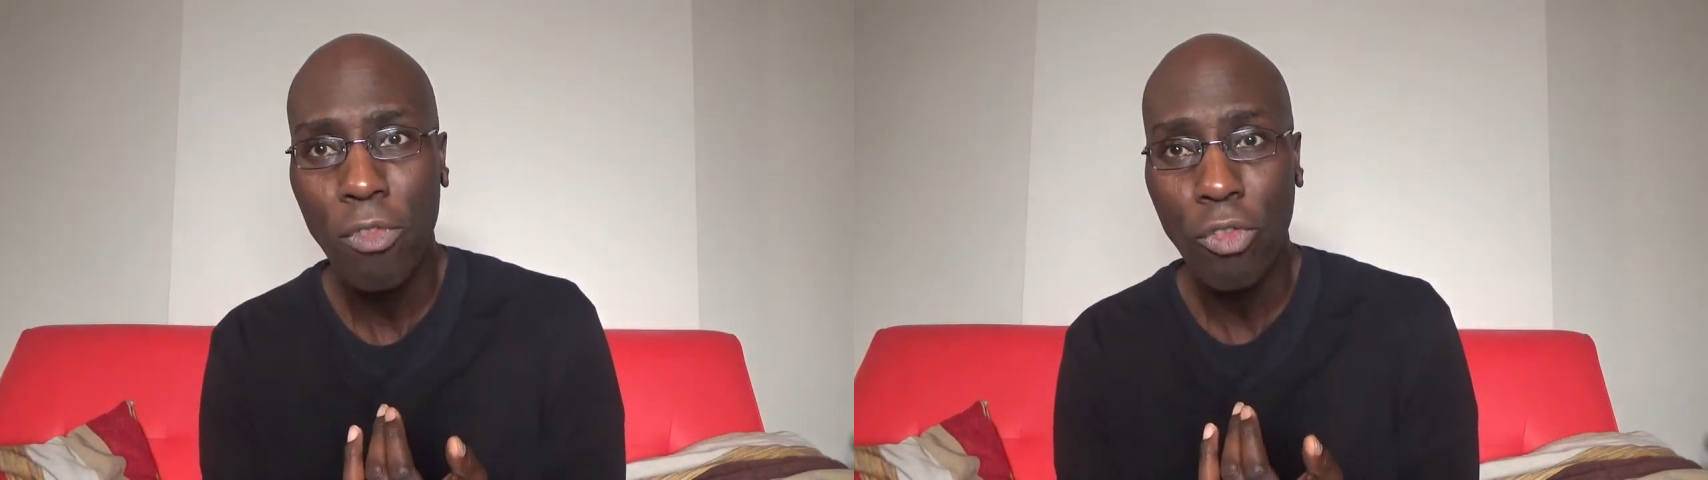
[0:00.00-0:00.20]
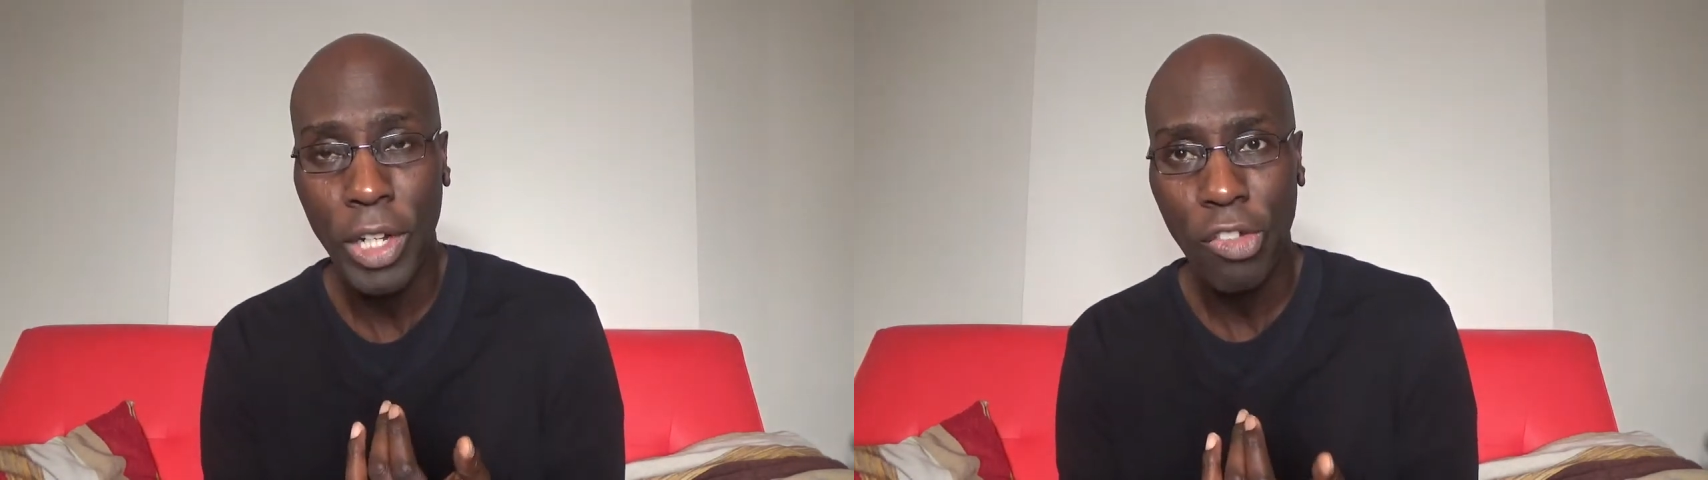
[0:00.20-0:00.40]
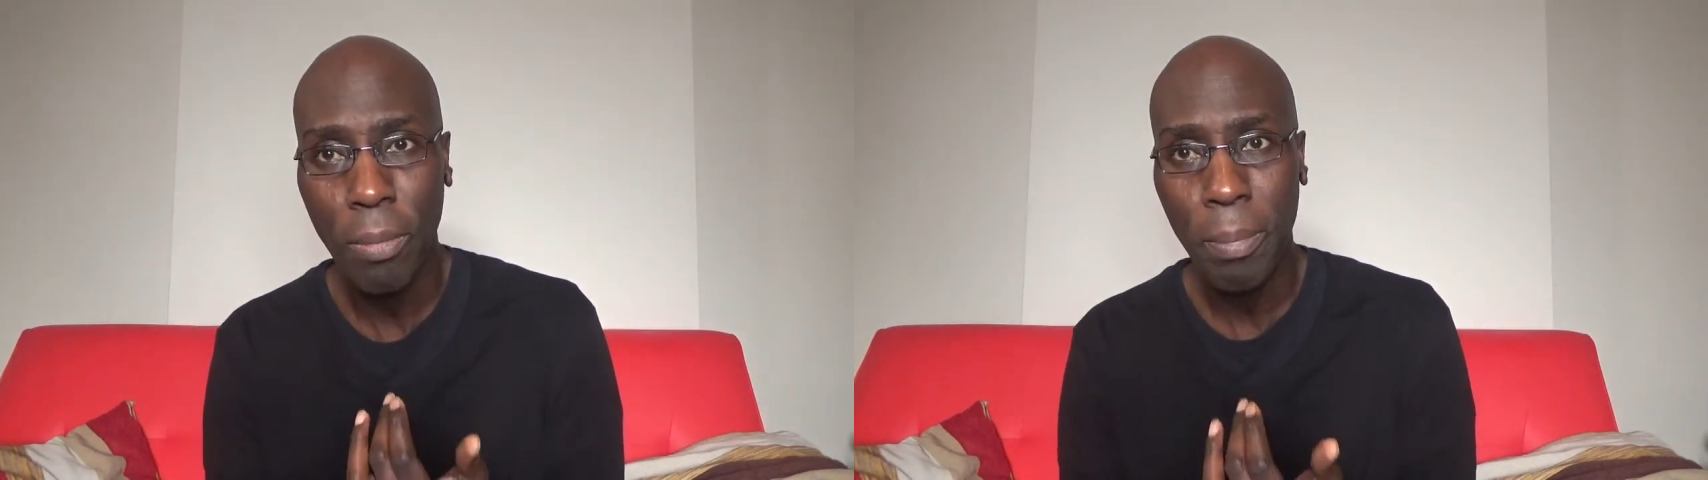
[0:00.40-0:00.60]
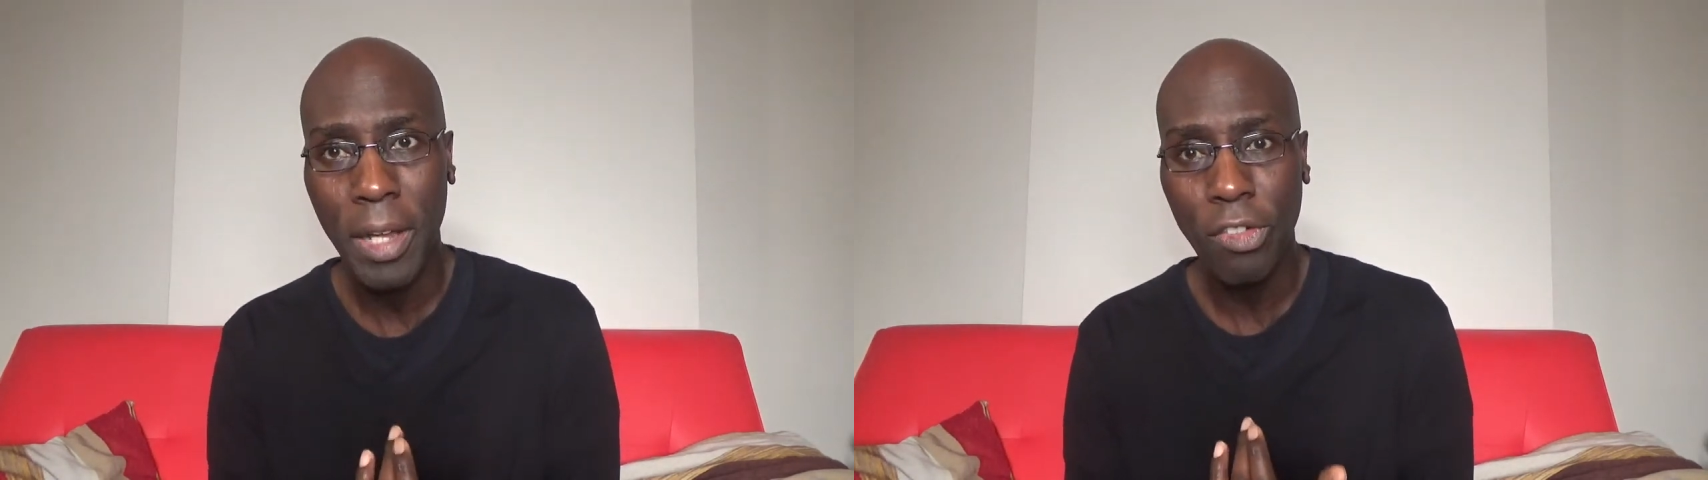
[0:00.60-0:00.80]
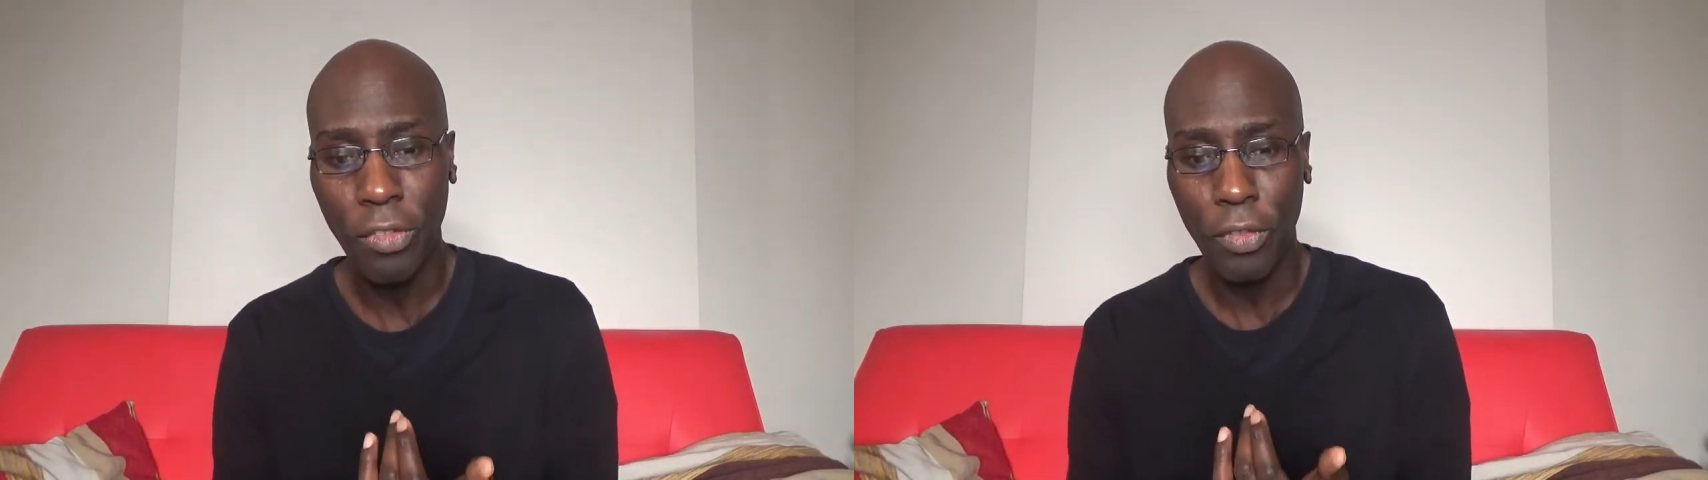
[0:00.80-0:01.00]
rich and
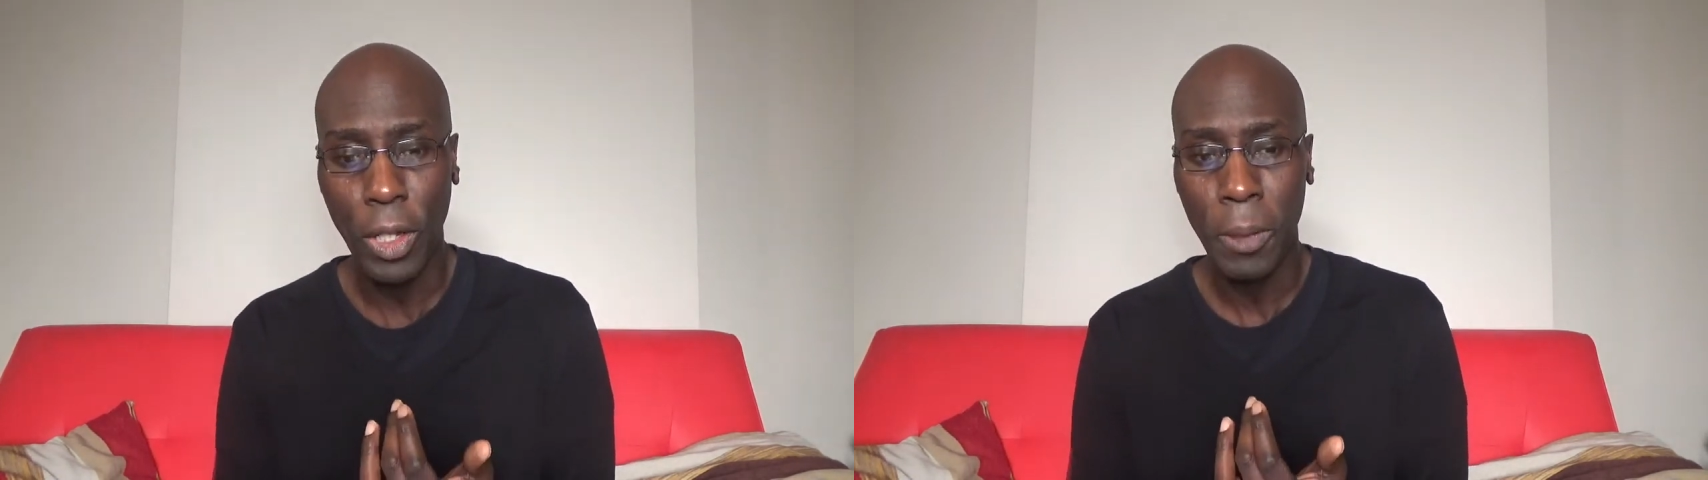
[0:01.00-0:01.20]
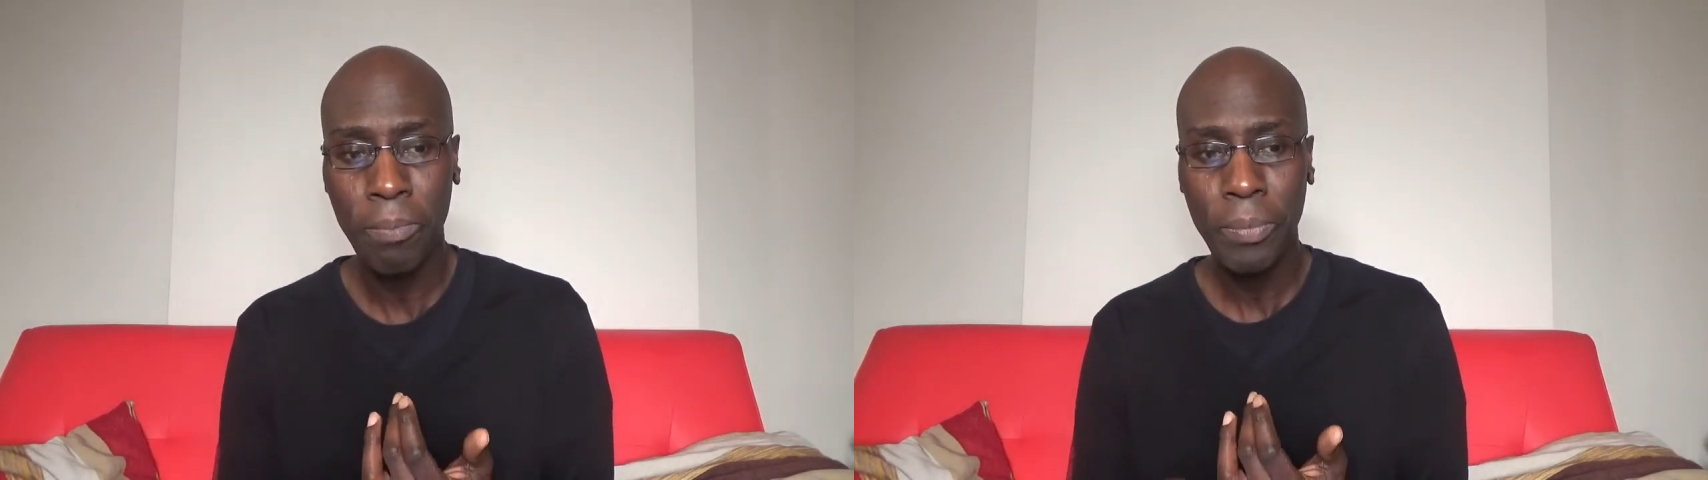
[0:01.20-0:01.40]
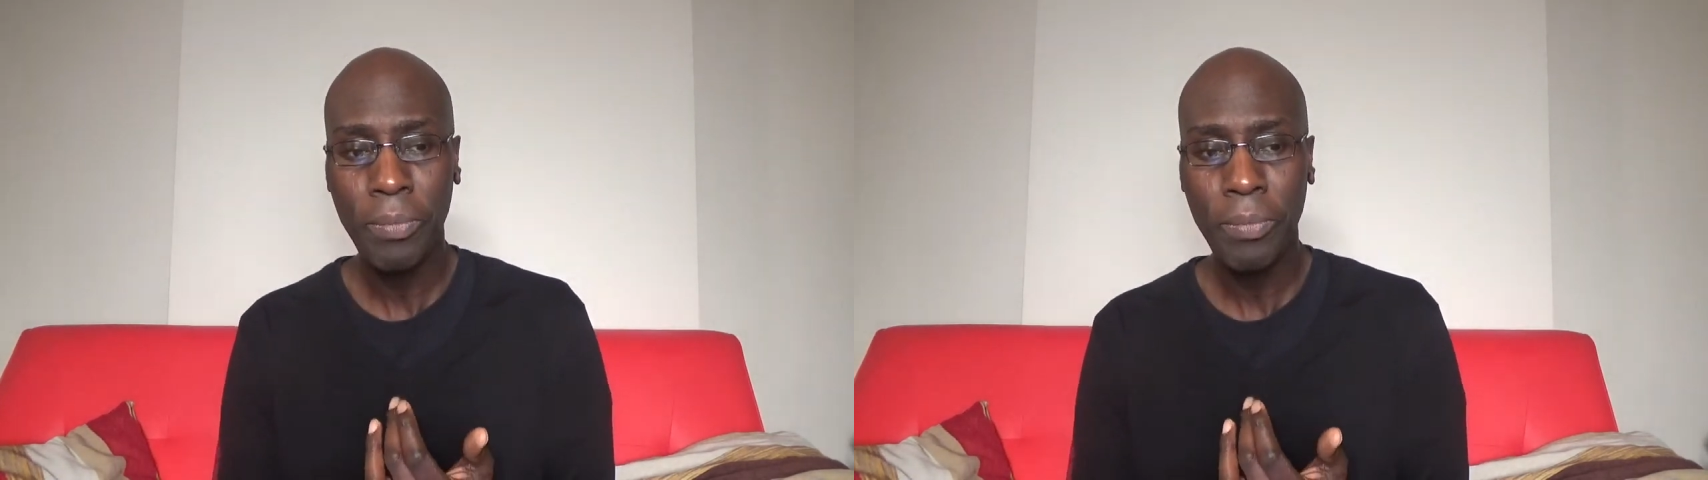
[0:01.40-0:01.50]
bountiful?